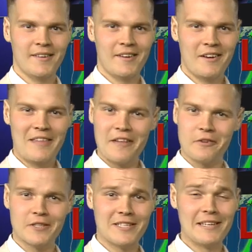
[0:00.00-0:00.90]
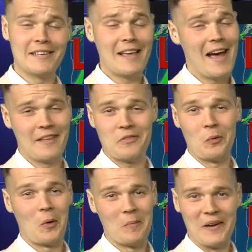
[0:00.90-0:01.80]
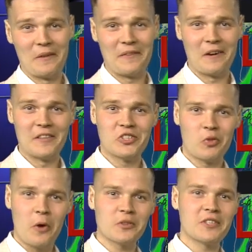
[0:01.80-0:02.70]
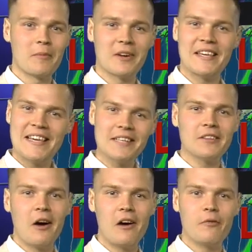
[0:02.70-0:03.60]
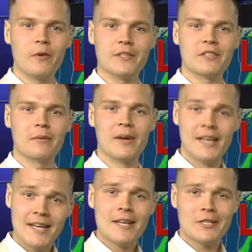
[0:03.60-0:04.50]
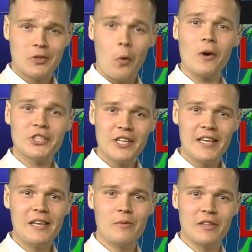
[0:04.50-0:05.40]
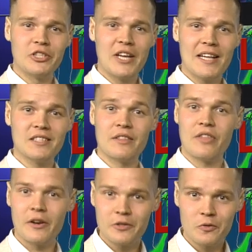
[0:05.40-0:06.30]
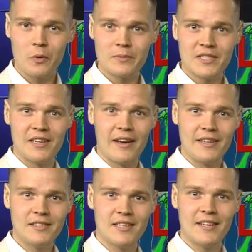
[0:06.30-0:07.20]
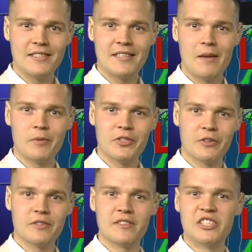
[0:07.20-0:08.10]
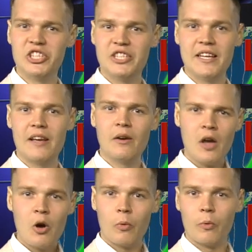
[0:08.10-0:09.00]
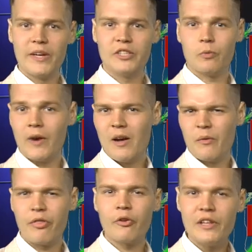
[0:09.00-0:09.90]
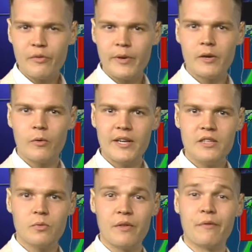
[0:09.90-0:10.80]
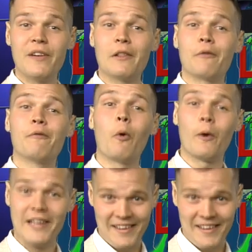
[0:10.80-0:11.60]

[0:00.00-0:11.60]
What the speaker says: Thanks, Christina. Yeah, it's a warm one out there. The Toronto summer kicked off with some scorching heat with a chance of thunderstorms tonight. Today's temperatures in the GTA will reach around 33 degrees with a feel of 40.